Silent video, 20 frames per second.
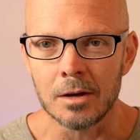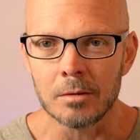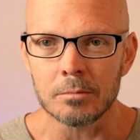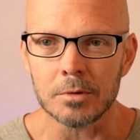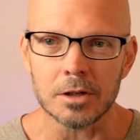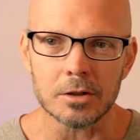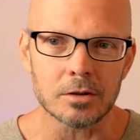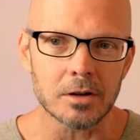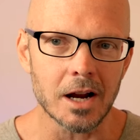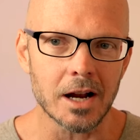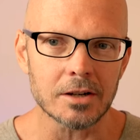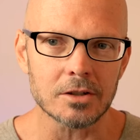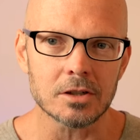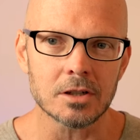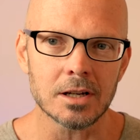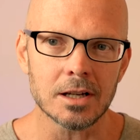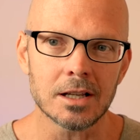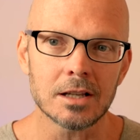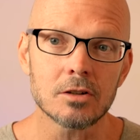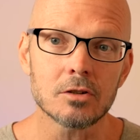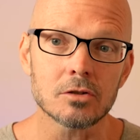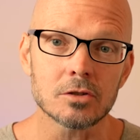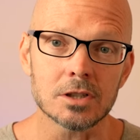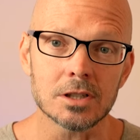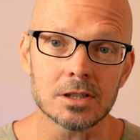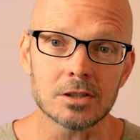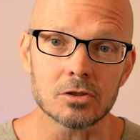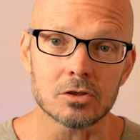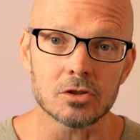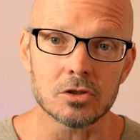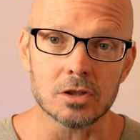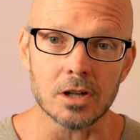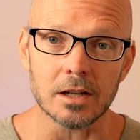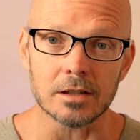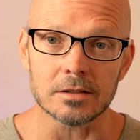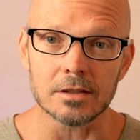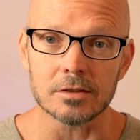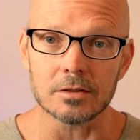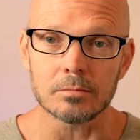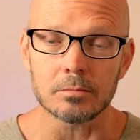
But attraction energy is just as